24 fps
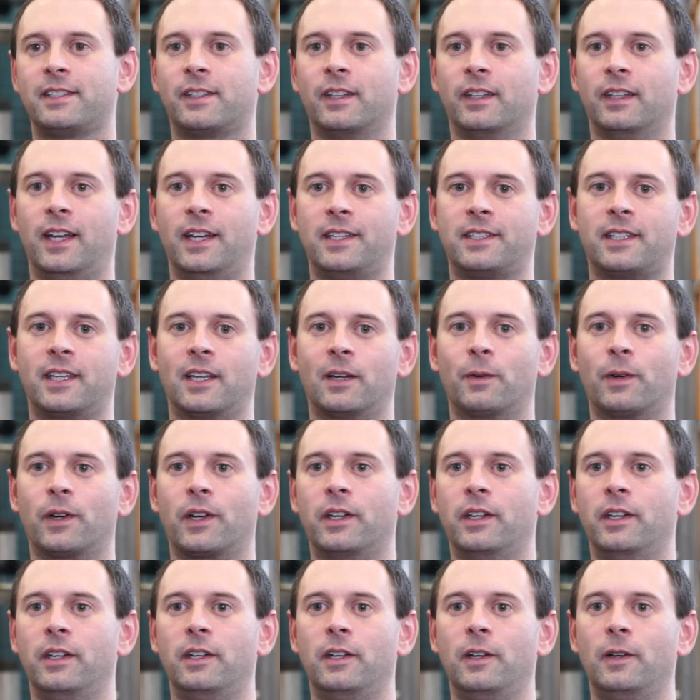The last thing we're
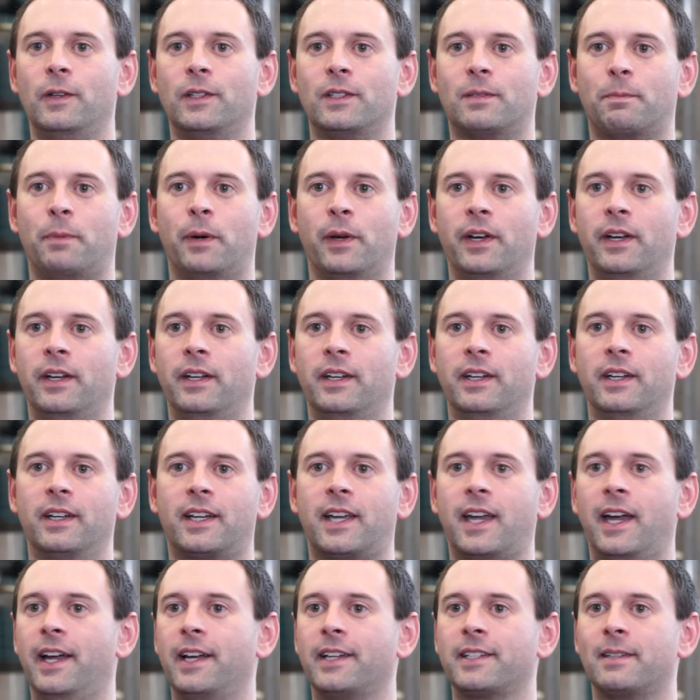going to do is put it into
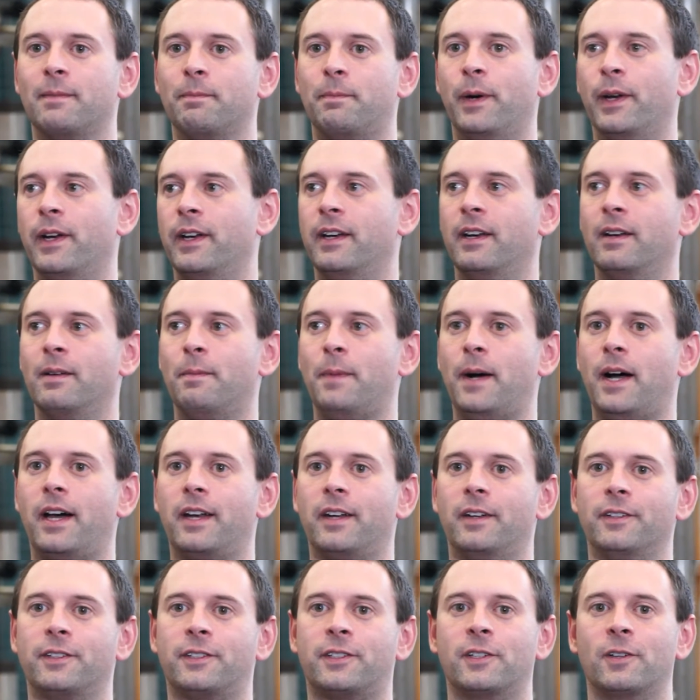kegs and put it into
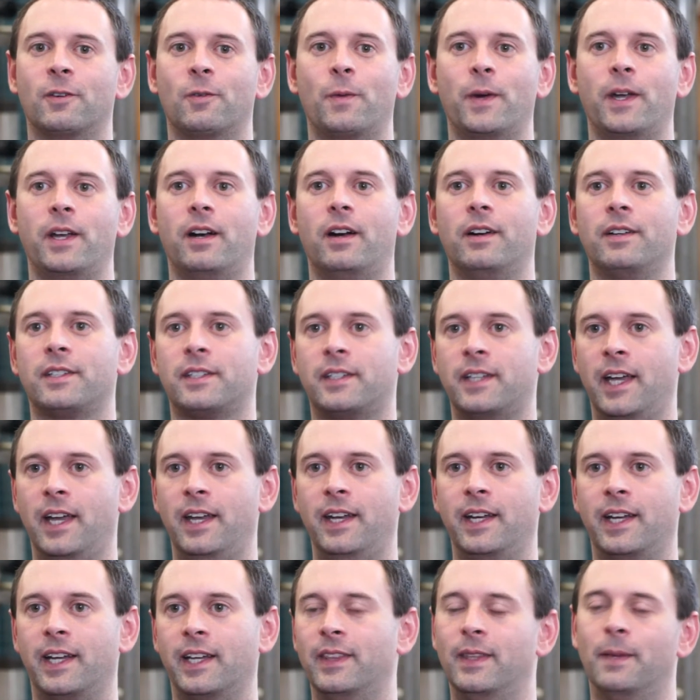bottles. So we are
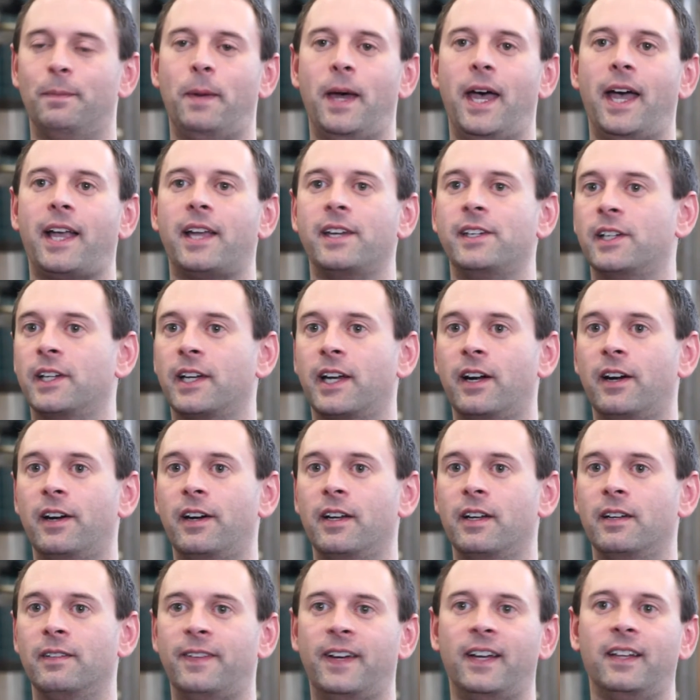standing in the packaging
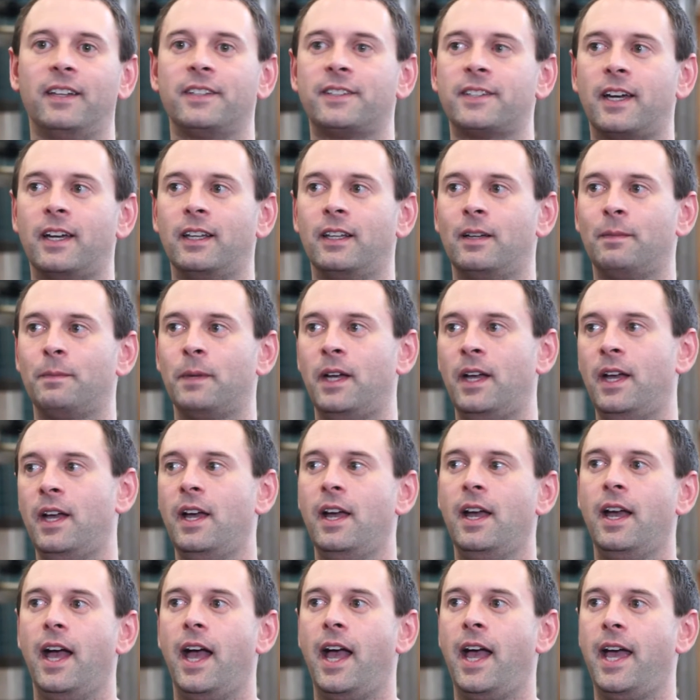area of Asylum.
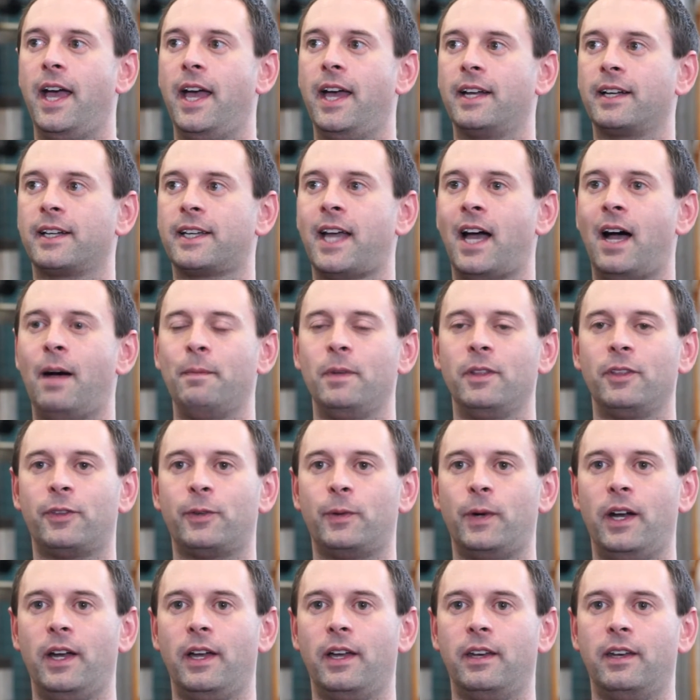And Common
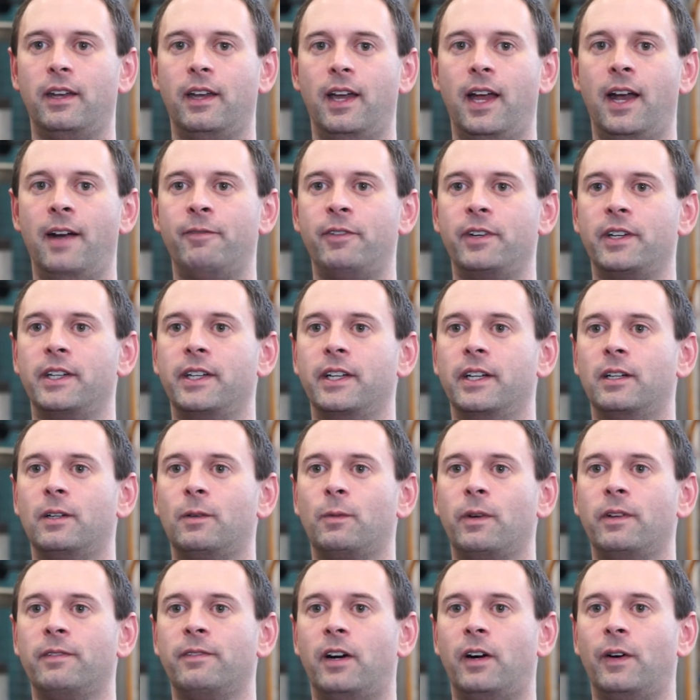Thread, every
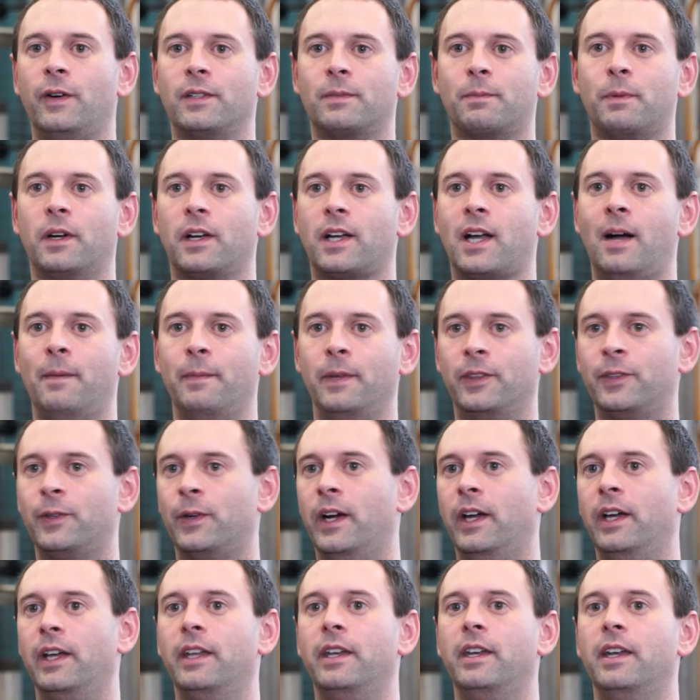year we've always put Common
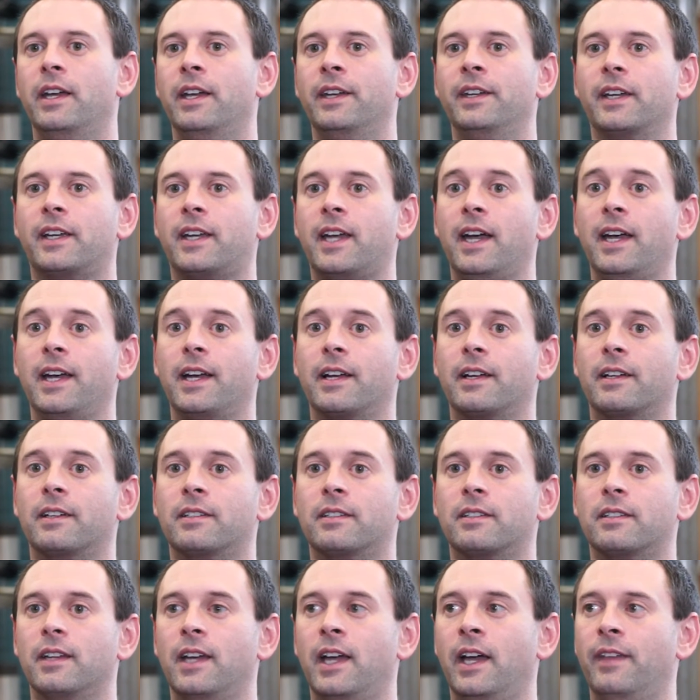Thread into
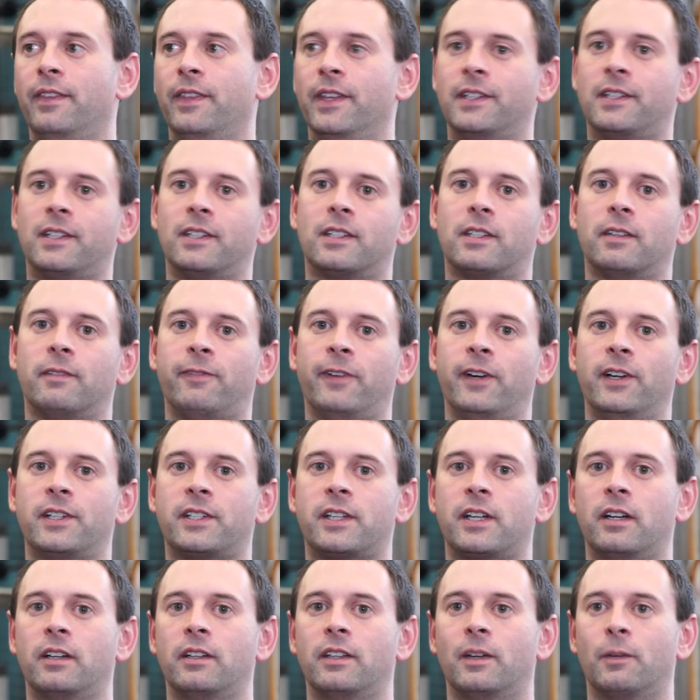kegs. And this is the
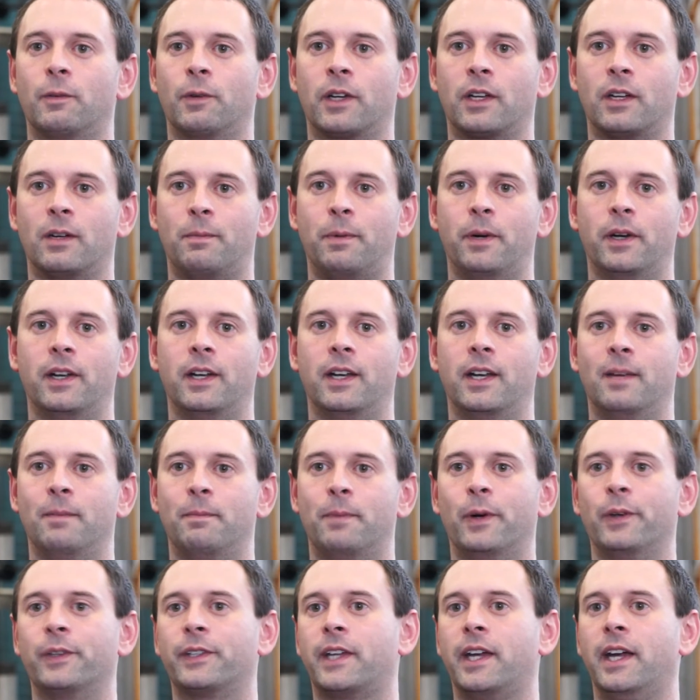first year that we're going to put it in
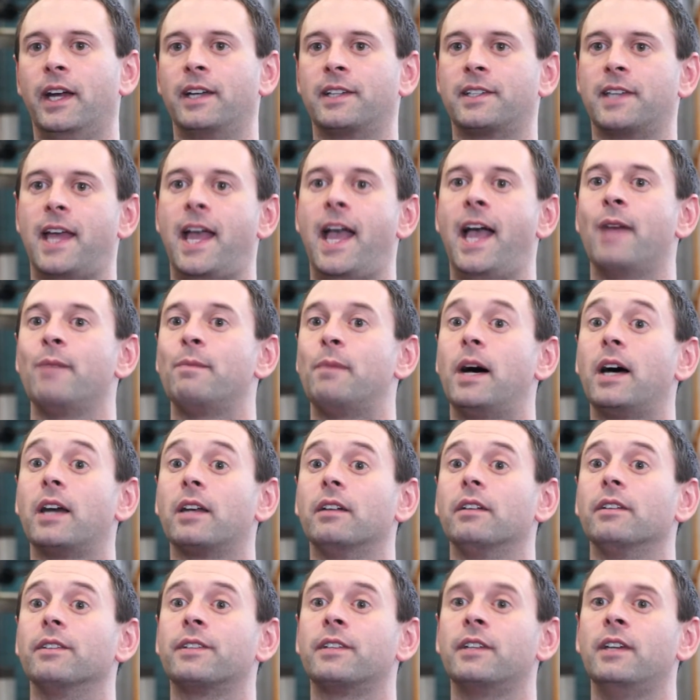both kegs and
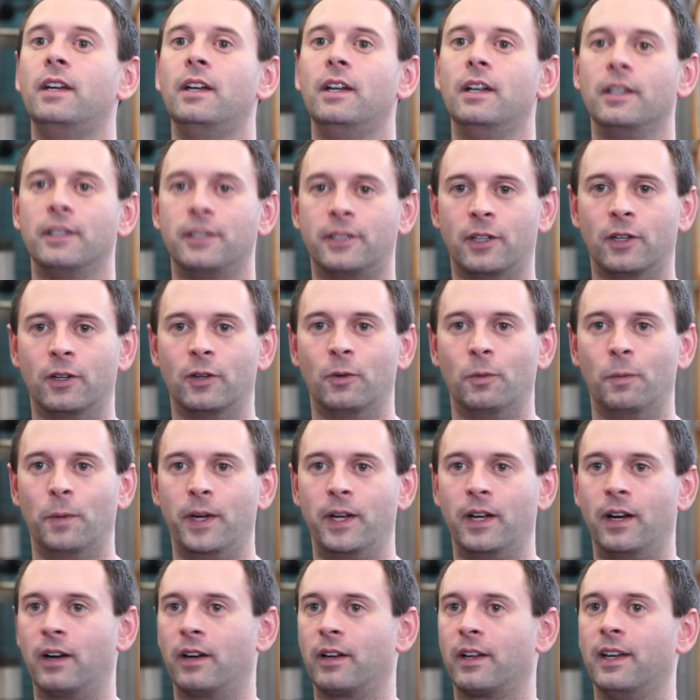bottles. So
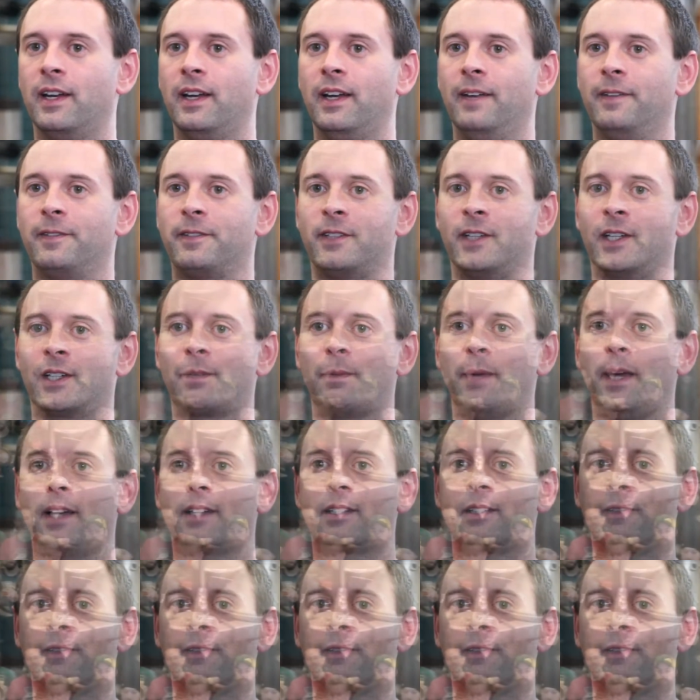we are going to have 6 packs